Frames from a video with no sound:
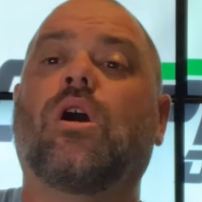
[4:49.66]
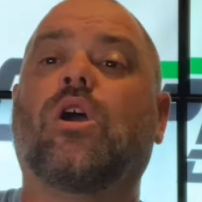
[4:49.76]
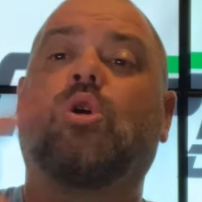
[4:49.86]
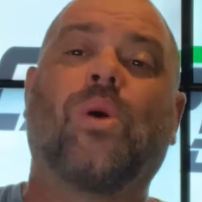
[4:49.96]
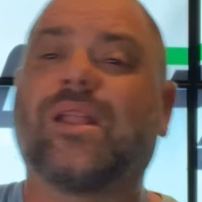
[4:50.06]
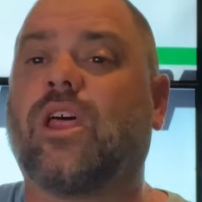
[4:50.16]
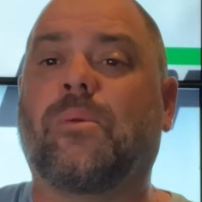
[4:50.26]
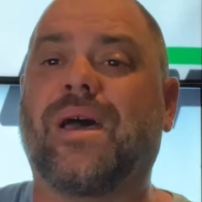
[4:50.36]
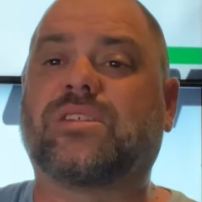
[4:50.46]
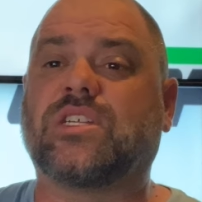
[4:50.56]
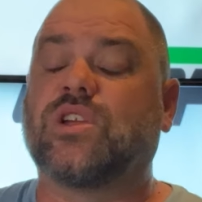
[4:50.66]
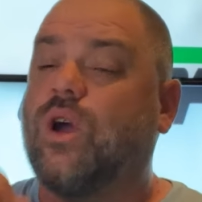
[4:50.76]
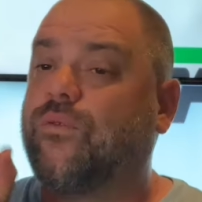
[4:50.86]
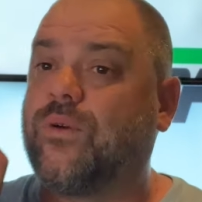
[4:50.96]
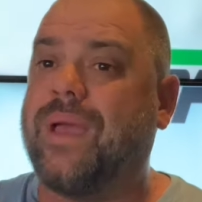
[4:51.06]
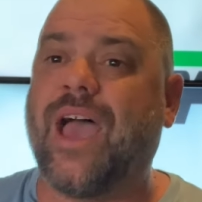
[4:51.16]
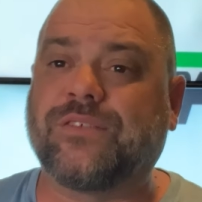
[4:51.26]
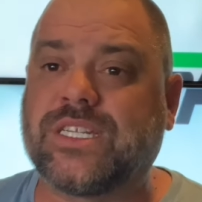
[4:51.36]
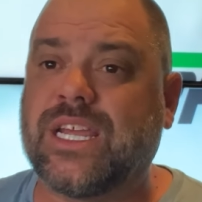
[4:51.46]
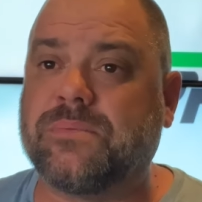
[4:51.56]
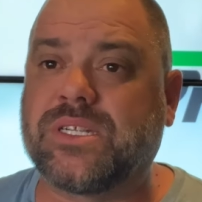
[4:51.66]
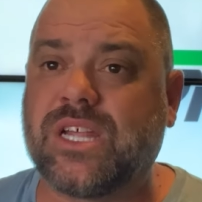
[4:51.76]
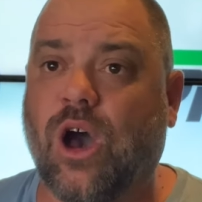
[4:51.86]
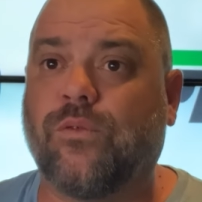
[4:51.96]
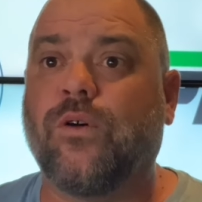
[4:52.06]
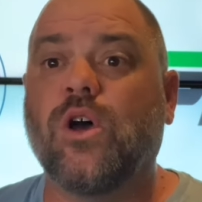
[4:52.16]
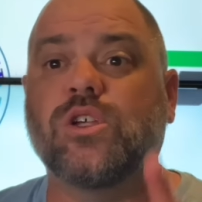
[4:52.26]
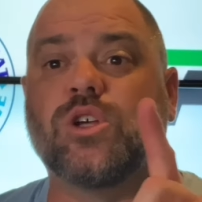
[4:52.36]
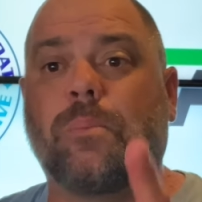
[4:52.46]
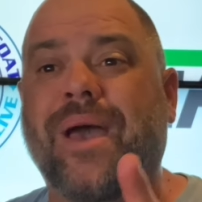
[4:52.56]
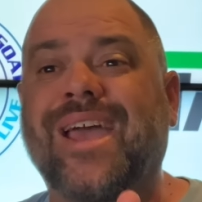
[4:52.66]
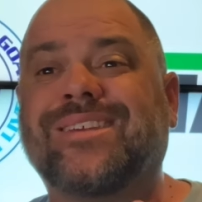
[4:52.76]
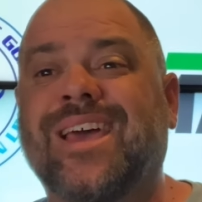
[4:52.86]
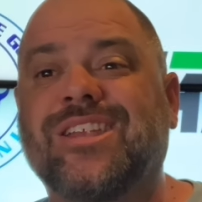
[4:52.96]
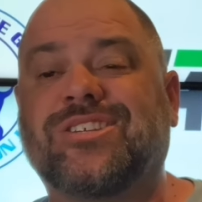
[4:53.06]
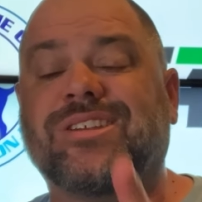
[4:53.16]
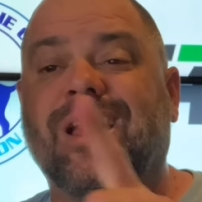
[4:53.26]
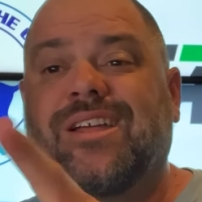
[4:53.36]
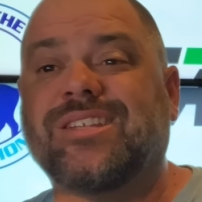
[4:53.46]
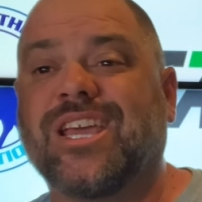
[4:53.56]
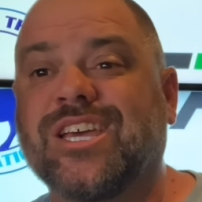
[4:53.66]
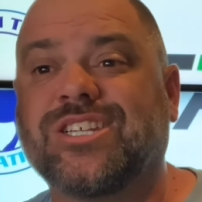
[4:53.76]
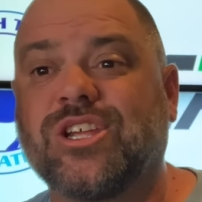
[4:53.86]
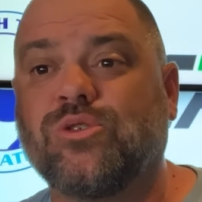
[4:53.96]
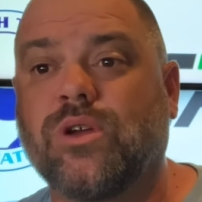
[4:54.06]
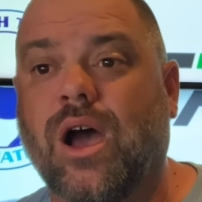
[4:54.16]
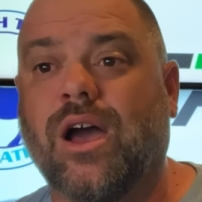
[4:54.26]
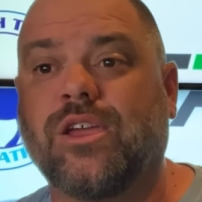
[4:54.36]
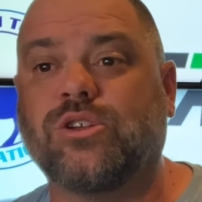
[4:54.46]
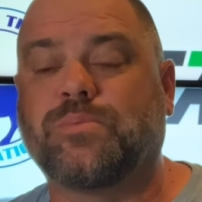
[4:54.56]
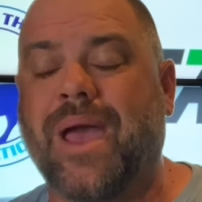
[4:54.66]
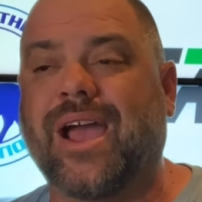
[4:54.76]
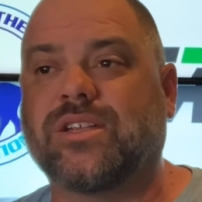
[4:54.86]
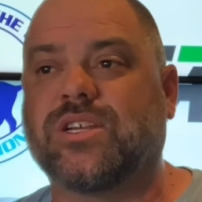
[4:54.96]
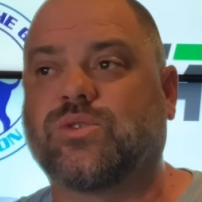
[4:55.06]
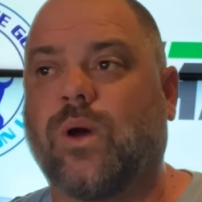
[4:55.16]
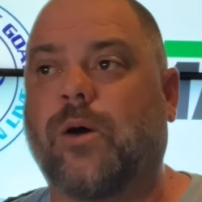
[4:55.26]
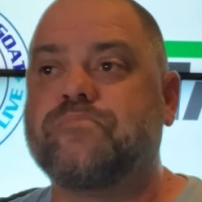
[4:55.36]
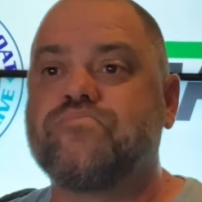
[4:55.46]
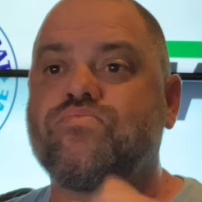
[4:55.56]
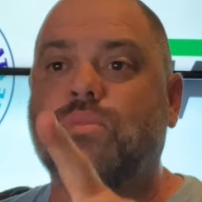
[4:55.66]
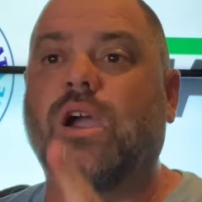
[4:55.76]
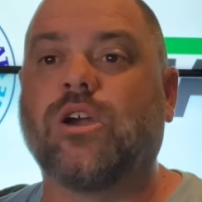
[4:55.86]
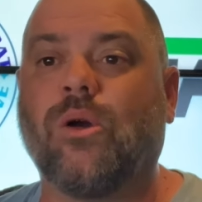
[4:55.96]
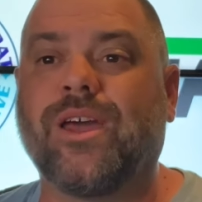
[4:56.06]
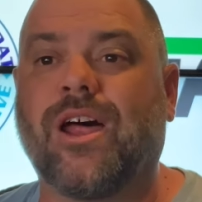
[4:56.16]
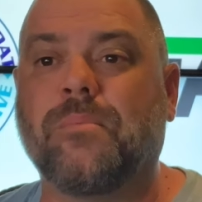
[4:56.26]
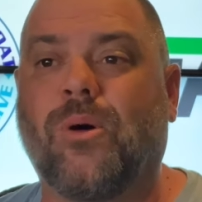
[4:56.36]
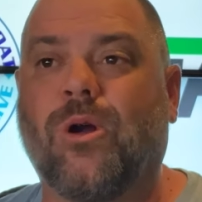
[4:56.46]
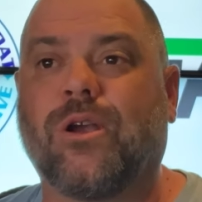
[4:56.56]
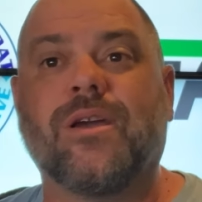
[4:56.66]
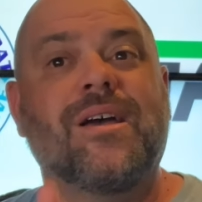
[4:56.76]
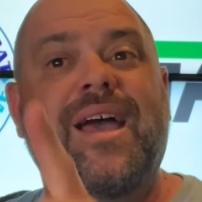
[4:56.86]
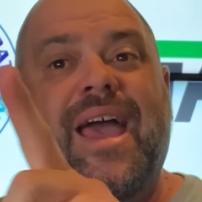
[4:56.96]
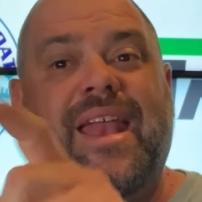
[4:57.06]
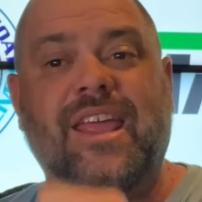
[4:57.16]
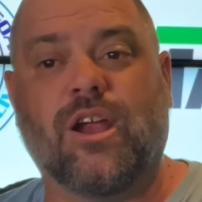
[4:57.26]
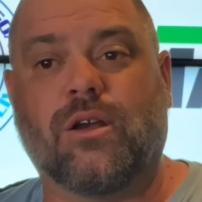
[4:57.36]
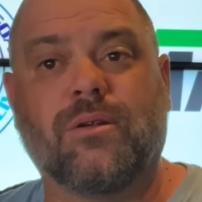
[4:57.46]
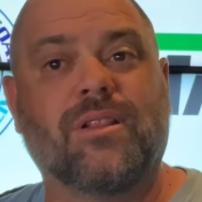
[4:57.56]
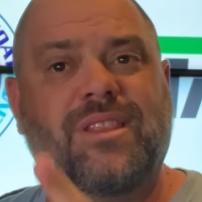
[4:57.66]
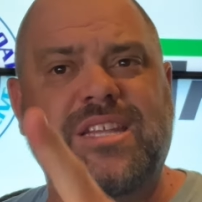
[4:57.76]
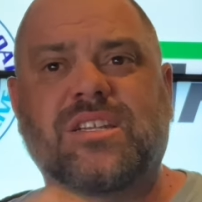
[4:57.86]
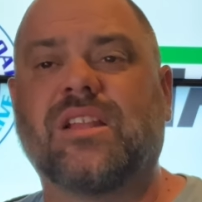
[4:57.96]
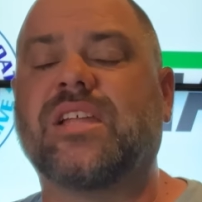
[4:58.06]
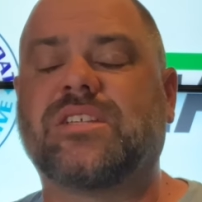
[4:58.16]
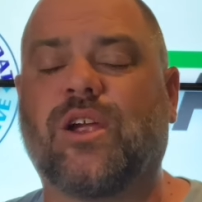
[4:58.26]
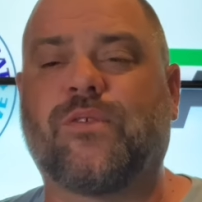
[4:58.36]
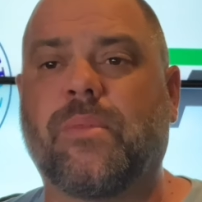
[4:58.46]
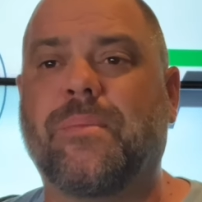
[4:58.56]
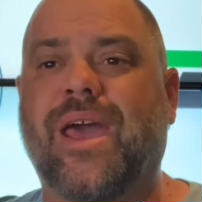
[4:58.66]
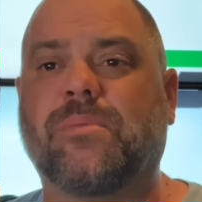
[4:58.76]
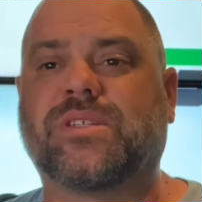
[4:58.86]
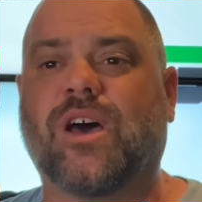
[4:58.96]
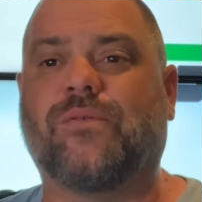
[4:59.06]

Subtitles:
quick little message from FC himself, so pay attention to his huge package as well. Go get on board. And here, let's hear from the man himself,